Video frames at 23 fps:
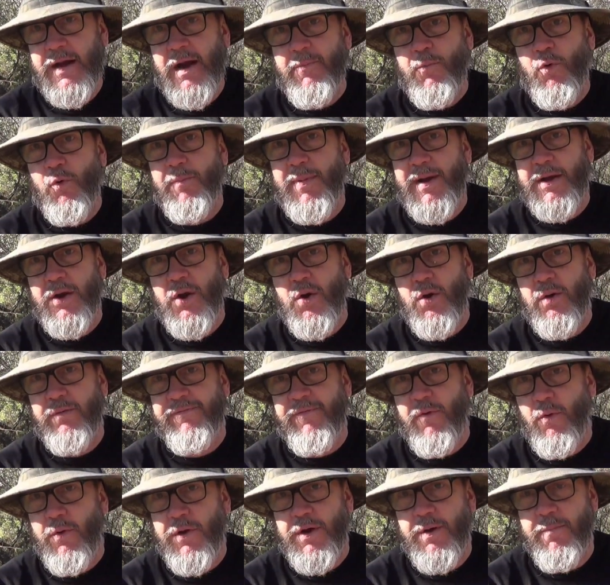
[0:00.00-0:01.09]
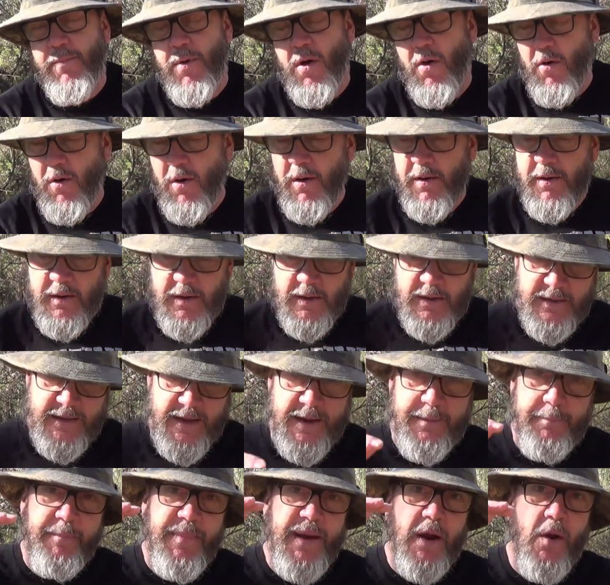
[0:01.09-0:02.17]
that I'm gonna be doing for you tomorrow
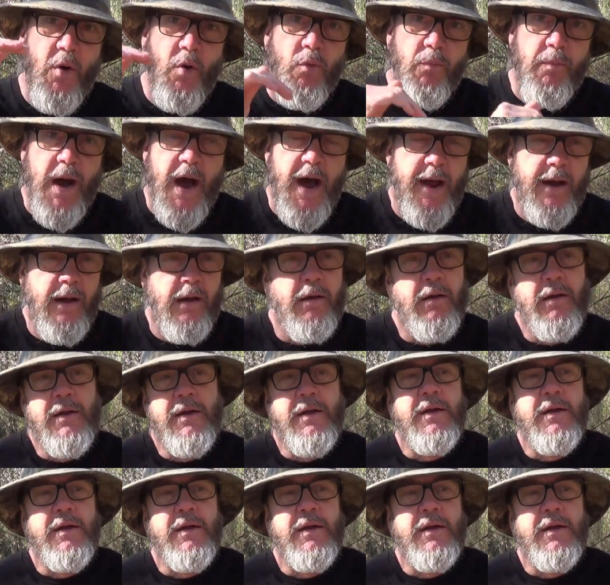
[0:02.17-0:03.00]
in a big old bottle.